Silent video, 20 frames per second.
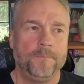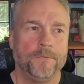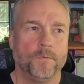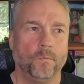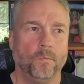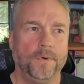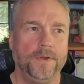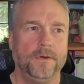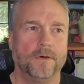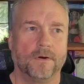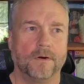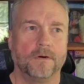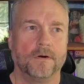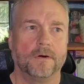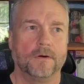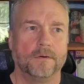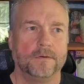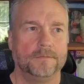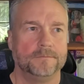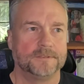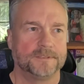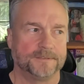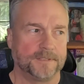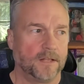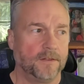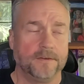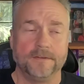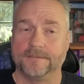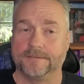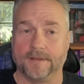We are
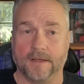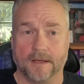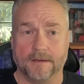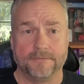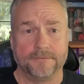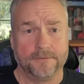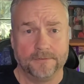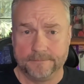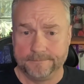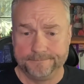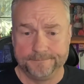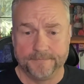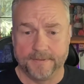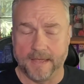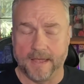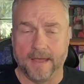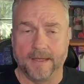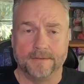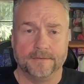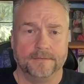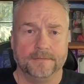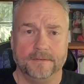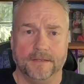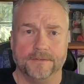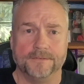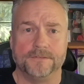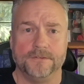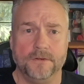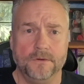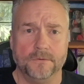selling stuff that
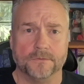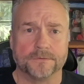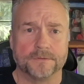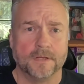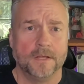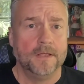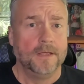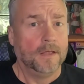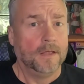is used.